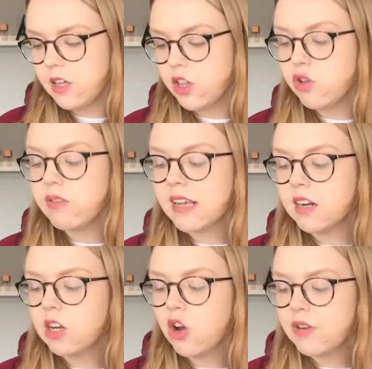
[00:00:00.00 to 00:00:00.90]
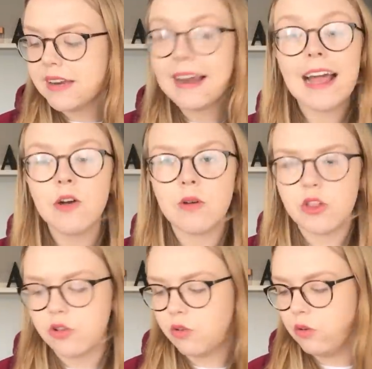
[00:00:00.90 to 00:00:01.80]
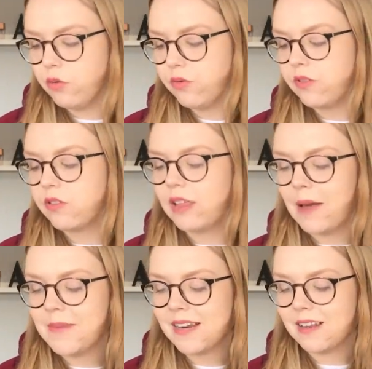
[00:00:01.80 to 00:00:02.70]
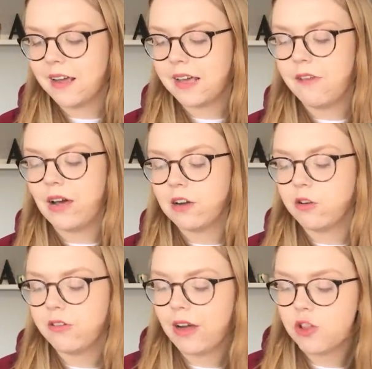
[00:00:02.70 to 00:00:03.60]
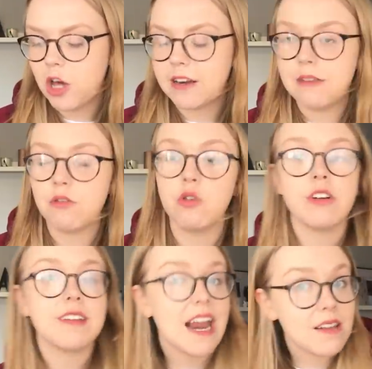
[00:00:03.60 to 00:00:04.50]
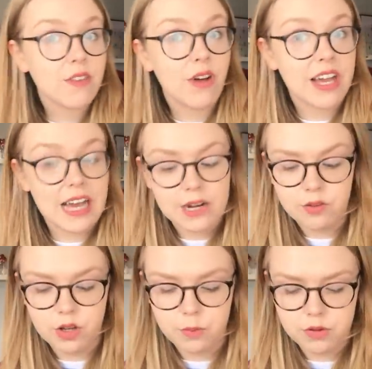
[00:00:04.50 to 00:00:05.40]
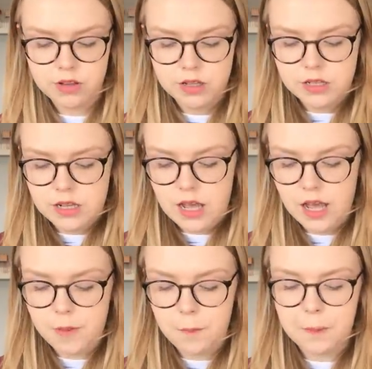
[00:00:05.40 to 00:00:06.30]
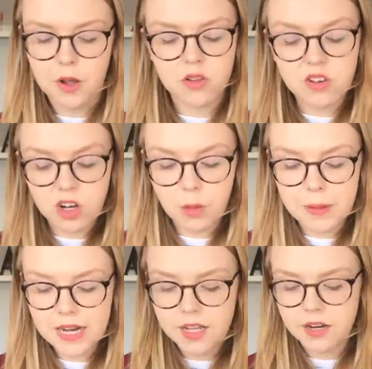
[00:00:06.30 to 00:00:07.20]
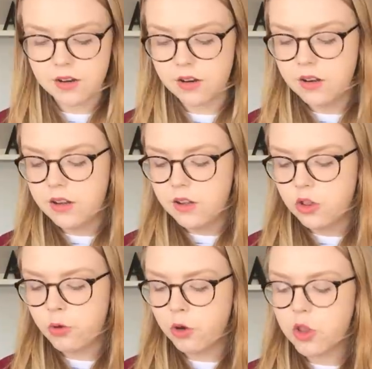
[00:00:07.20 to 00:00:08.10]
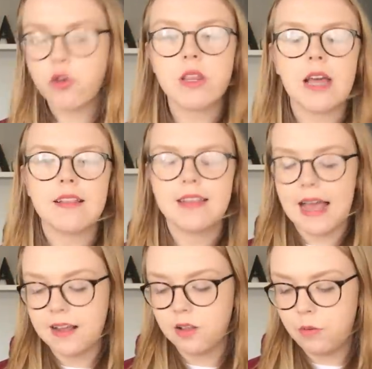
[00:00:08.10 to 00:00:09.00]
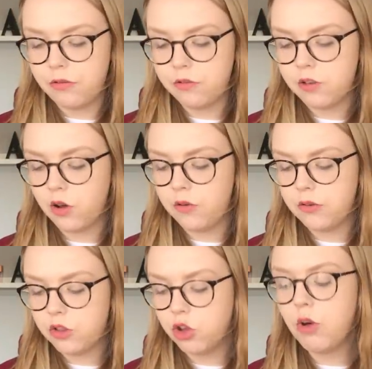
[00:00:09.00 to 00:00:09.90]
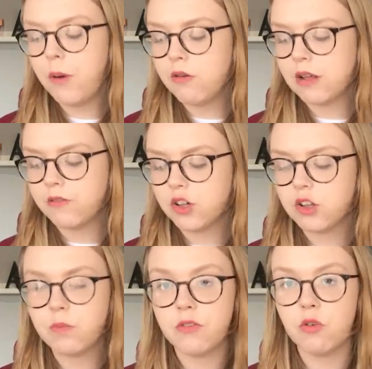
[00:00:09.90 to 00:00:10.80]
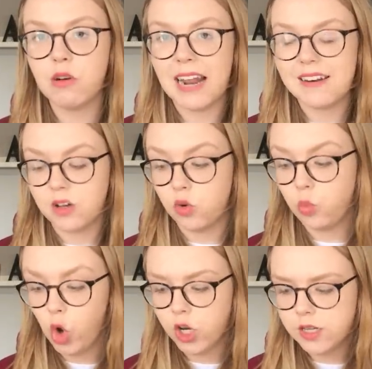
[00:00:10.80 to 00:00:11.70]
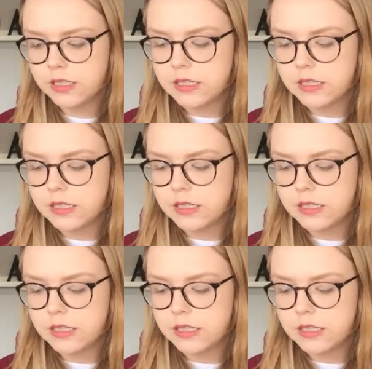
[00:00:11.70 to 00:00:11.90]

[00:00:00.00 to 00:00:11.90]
using loaded language, sort of, so that means like evaluative adjectives or intensifying adverbs, personal opinion, structuring their text to offer two opposing views before landing on one,